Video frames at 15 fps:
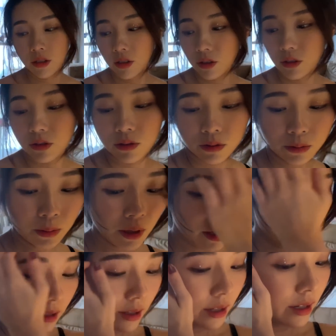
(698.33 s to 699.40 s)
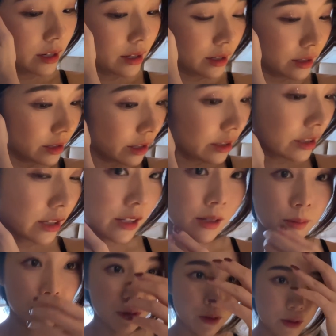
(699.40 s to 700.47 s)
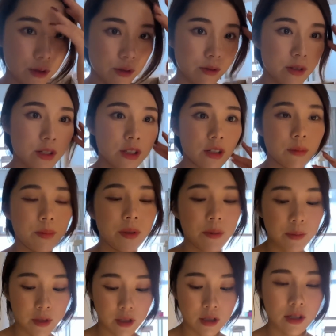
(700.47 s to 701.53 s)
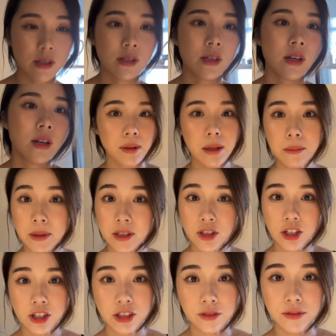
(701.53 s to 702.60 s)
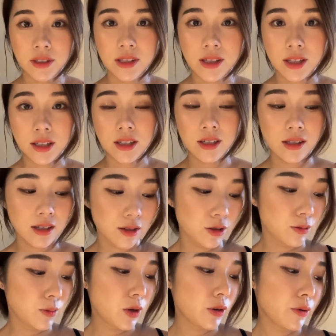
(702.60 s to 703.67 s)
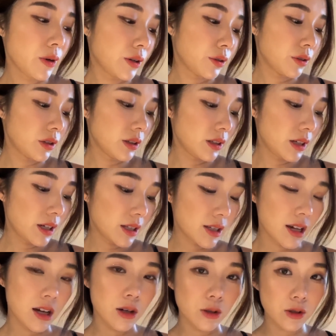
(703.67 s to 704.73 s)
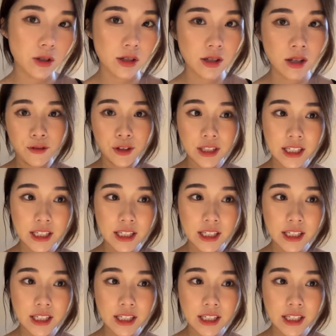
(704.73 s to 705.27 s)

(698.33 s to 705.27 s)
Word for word: home and I did some grocery shopping because I'm in charge of desserts and tomorrow we're going to Annette's house for